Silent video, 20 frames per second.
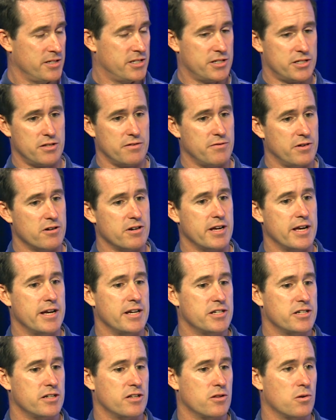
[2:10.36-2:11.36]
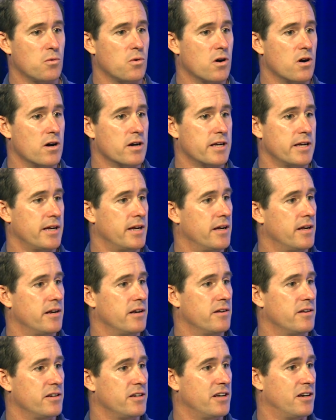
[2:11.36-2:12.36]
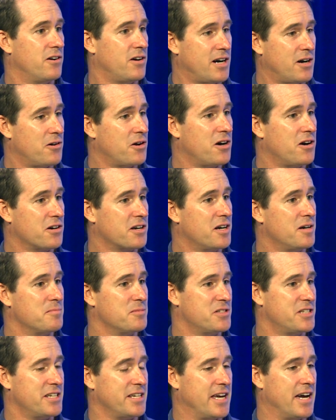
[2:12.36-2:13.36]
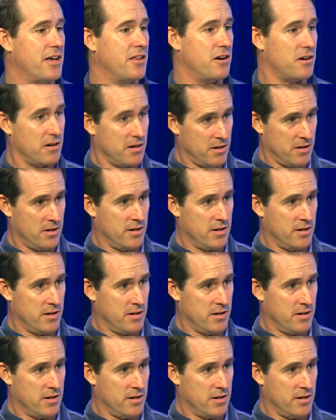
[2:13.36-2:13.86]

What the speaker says: just the variation of the work and how it all comes together.